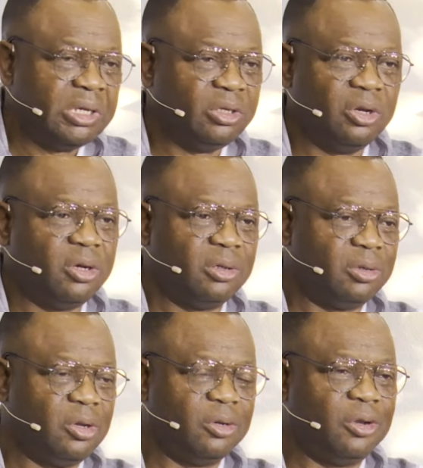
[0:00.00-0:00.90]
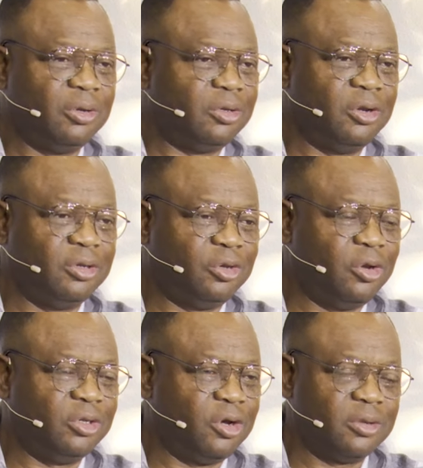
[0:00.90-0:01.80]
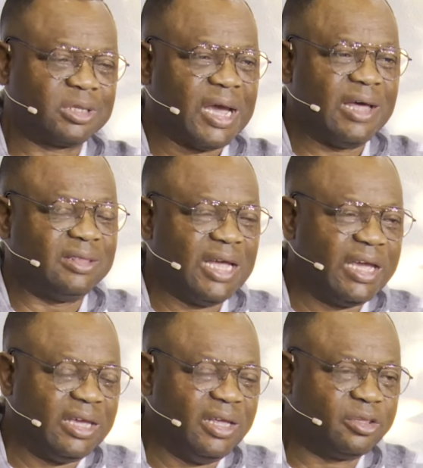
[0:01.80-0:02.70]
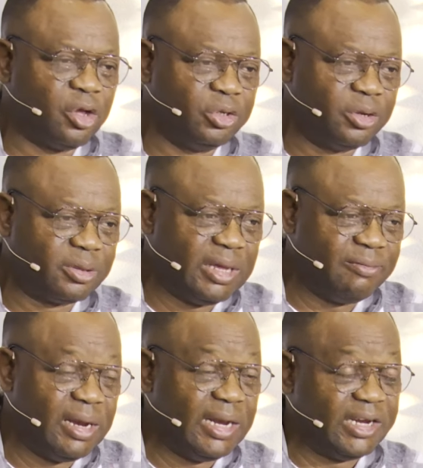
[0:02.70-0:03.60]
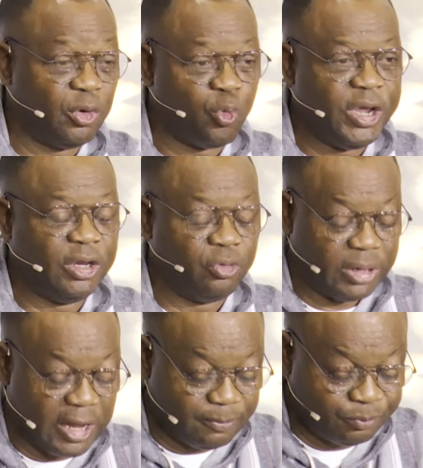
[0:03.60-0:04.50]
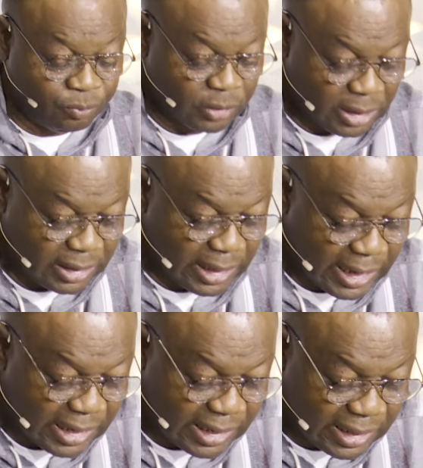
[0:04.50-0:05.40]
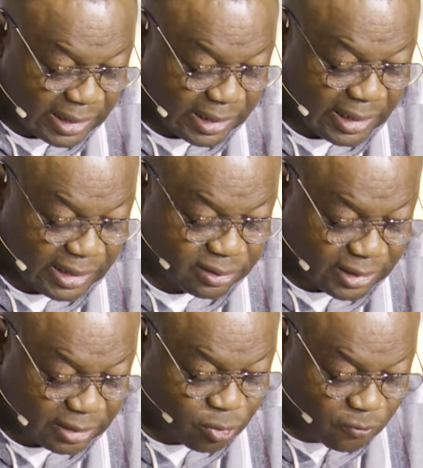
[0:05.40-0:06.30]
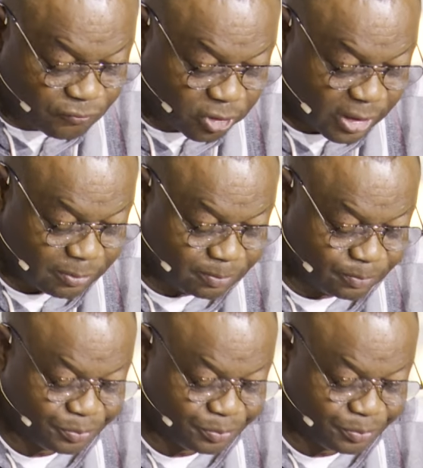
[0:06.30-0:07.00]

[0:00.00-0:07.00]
You know, don't, don't, don't, don't just cast that guilt on yourself and let it weigh you down. And, and, and let's, let's go further.